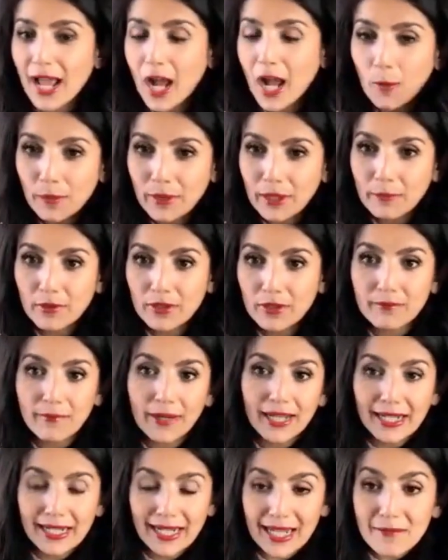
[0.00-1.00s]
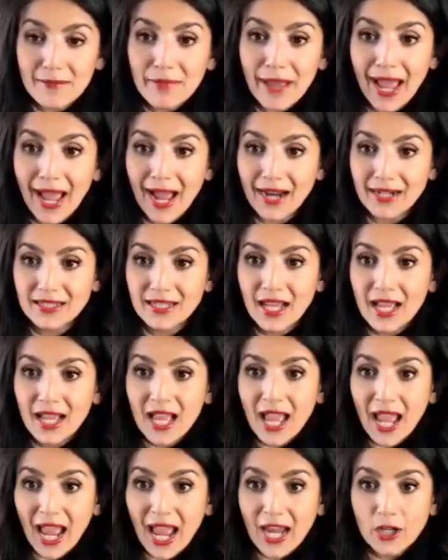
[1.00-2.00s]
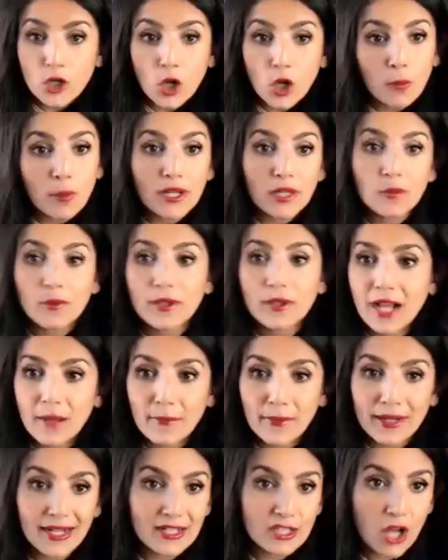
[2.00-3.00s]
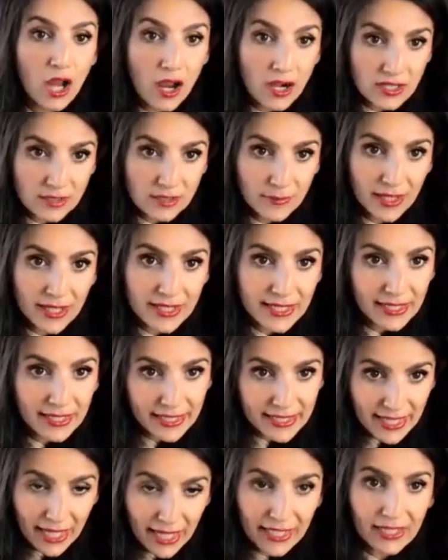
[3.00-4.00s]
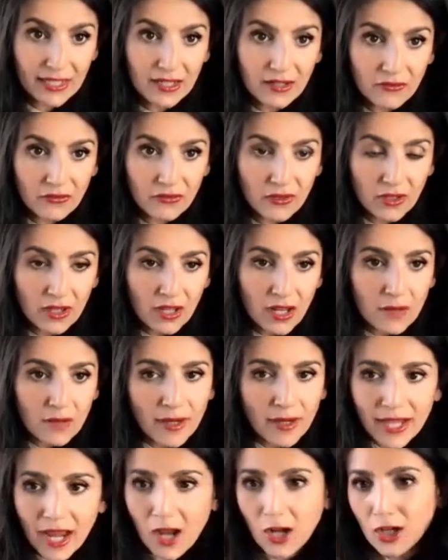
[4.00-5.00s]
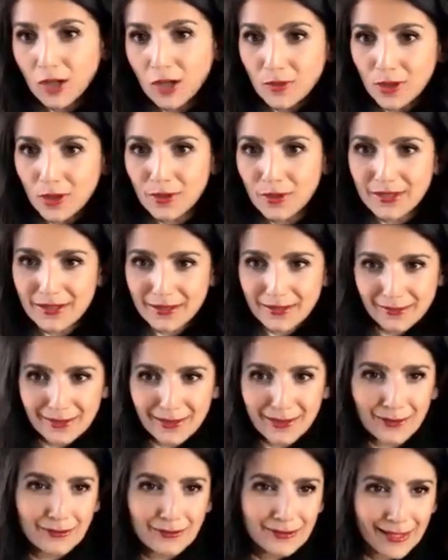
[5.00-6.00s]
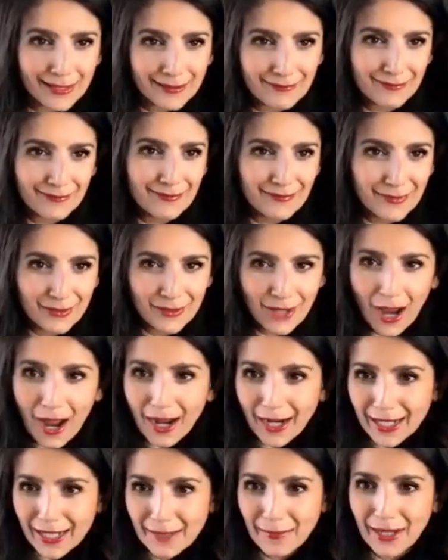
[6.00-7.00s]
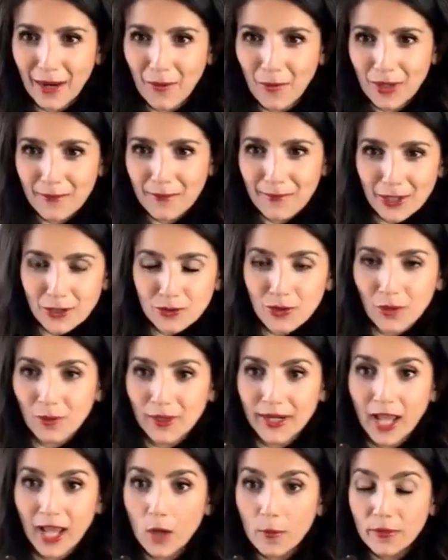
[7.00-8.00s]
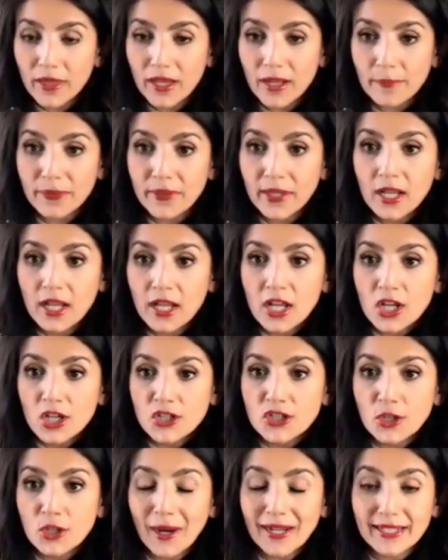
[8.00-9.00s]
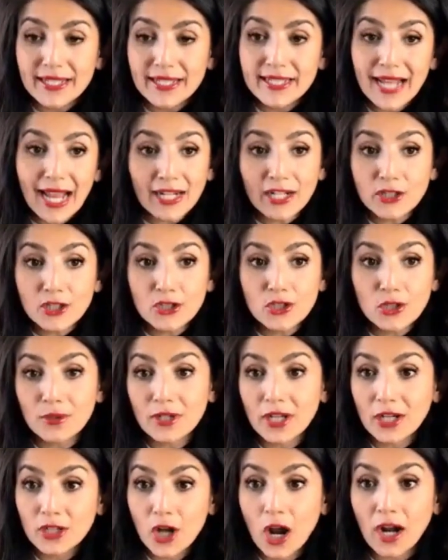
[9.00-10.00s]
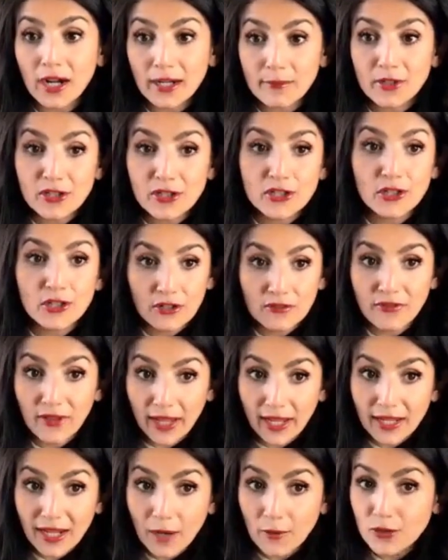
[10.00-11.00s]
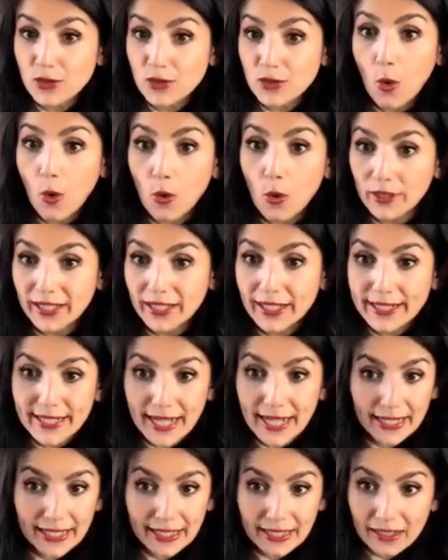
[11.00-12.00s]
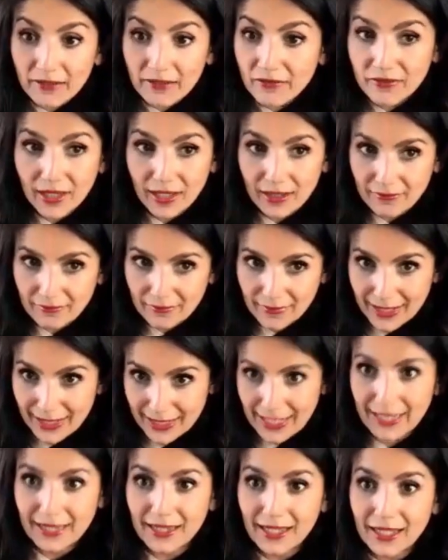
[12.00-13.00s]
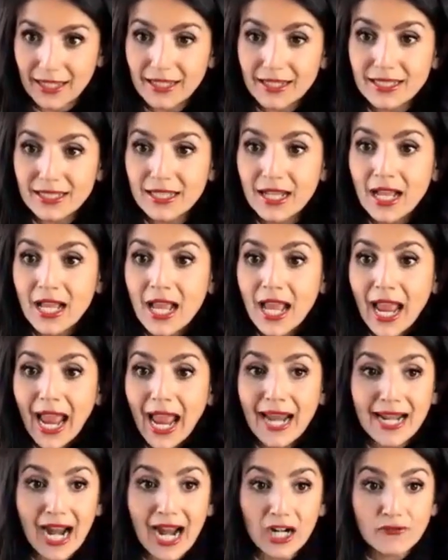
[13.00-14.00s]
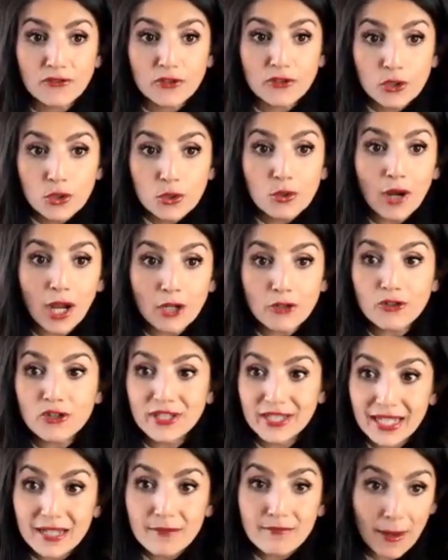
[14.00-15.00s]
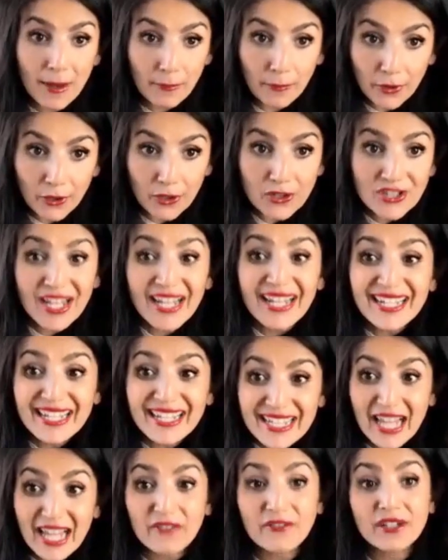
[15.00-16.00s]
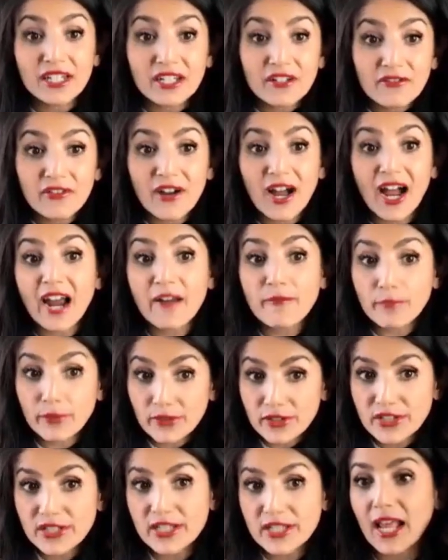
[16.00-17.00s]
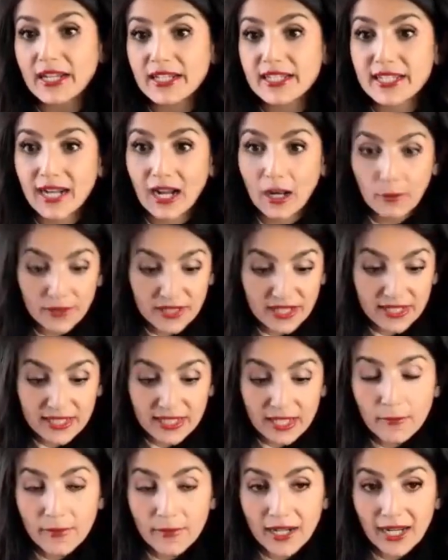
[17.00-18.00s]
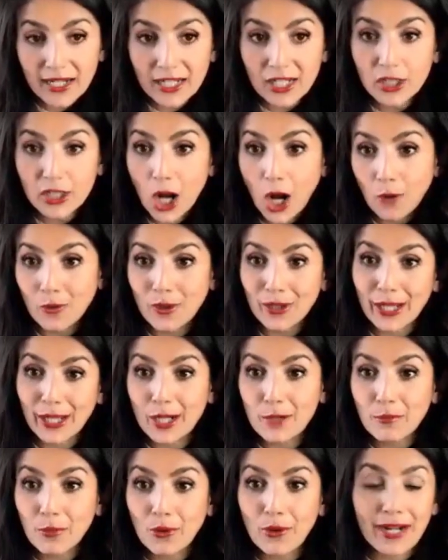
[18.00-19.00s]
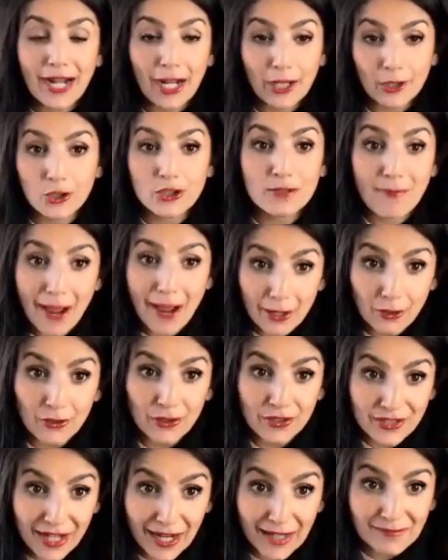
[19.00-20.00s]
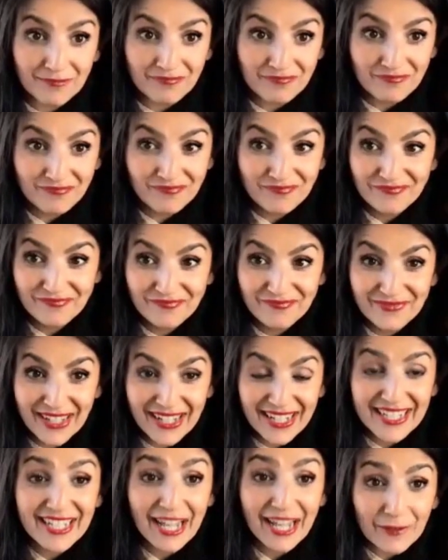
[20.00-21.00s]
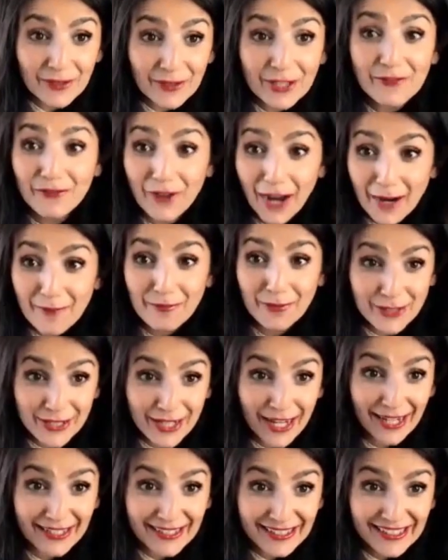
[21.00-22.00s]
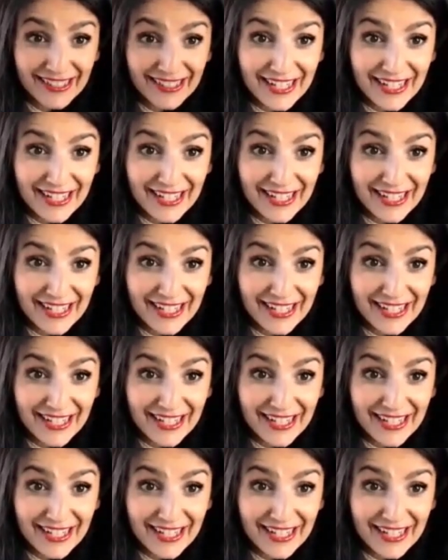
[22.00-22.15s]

to help people and make an impact. And nobody would come in and talk to me as an executive. I'm like, how come no one's, like talking to me? I want to mentor. I want to help them. So I decided to do an anonymous survey. I was the only executive that did this. And out of 200 team members, 75% said I was intimidating, not relatable, and I looked mad all the time. Wow. 75%.